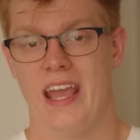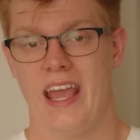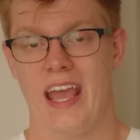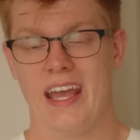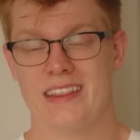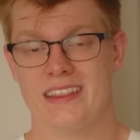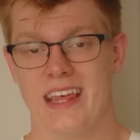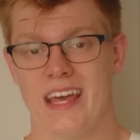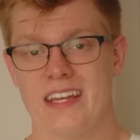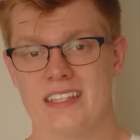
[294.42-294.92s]

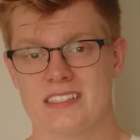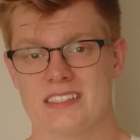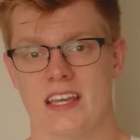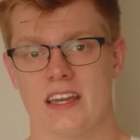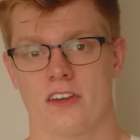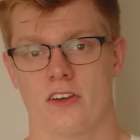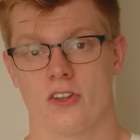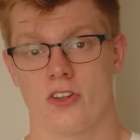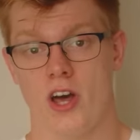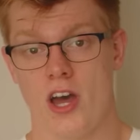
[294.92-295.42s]
and that
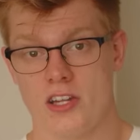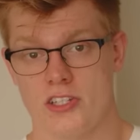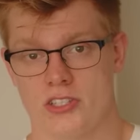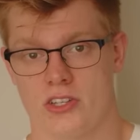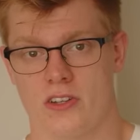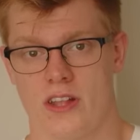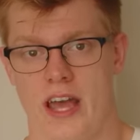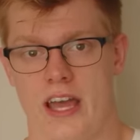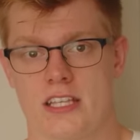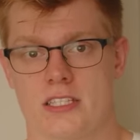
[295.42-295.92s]

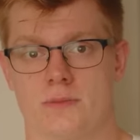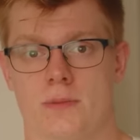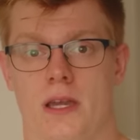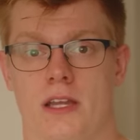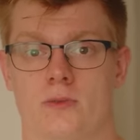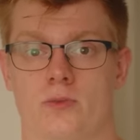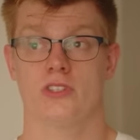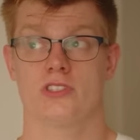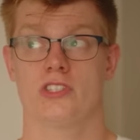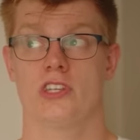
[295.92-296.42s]
psychological
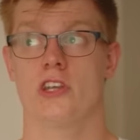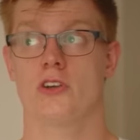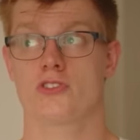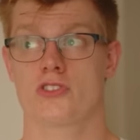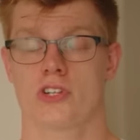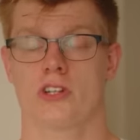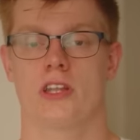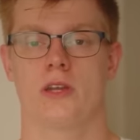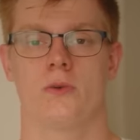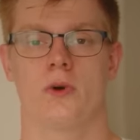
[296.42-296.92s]
aspect was
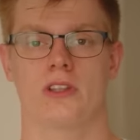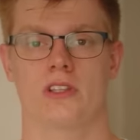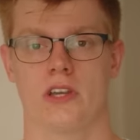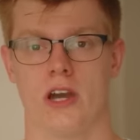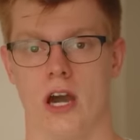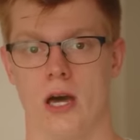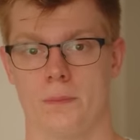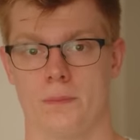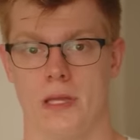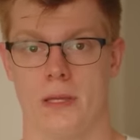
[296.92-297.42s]
usually what
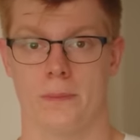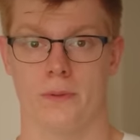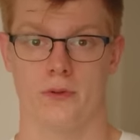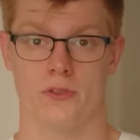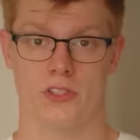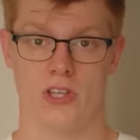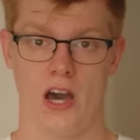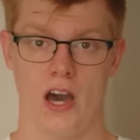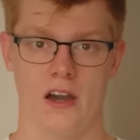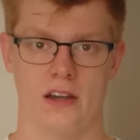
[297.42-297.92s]
got people
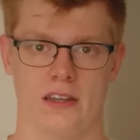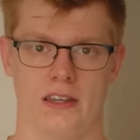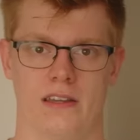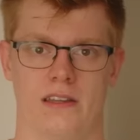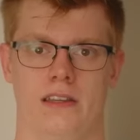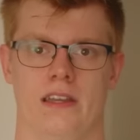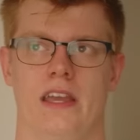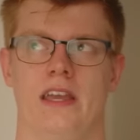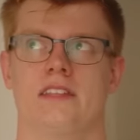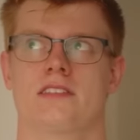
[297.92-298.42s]

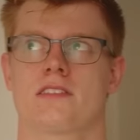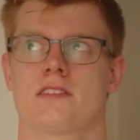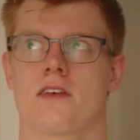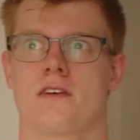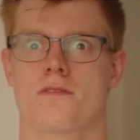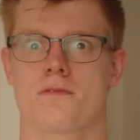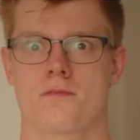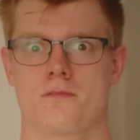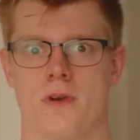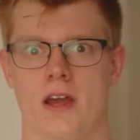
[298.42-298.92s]
talking. It's the
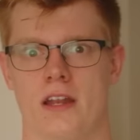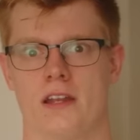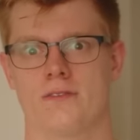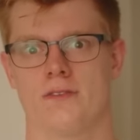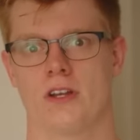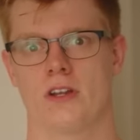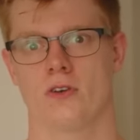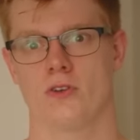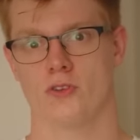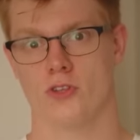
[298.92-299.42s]
threat of
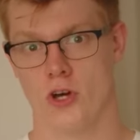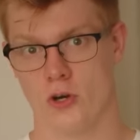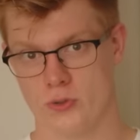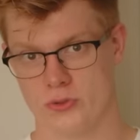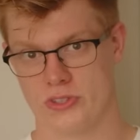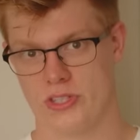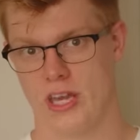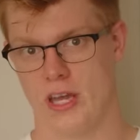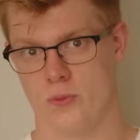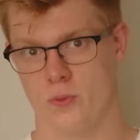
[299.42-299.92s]
it
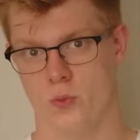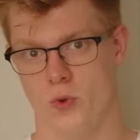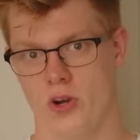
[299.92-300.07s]
alone that